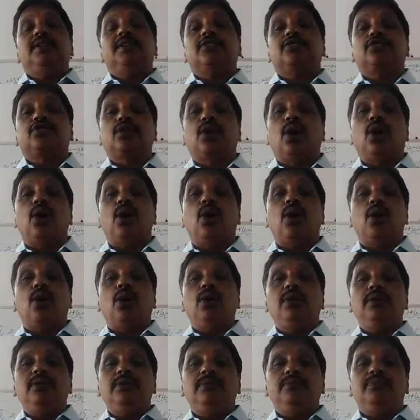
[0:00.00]

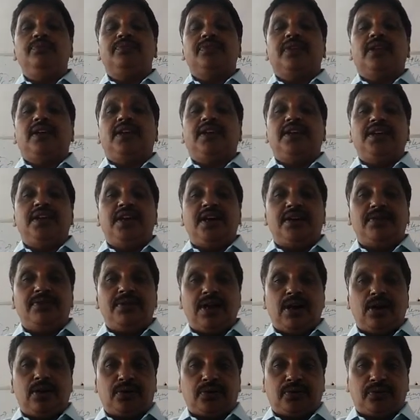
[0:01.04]
So here
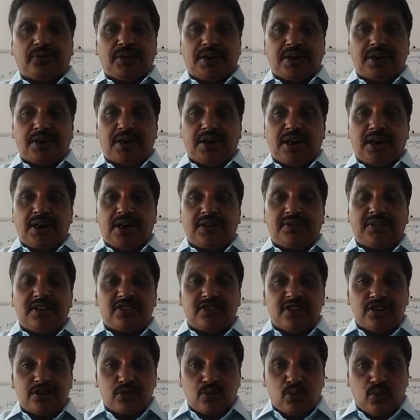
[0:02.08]
we have to think,
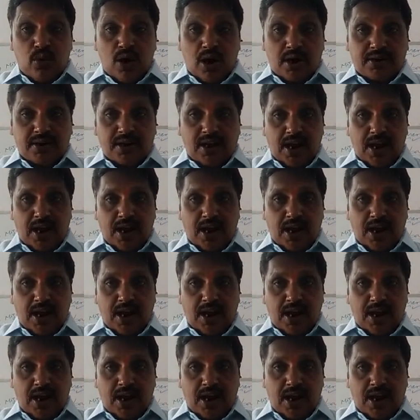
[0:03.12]
this is what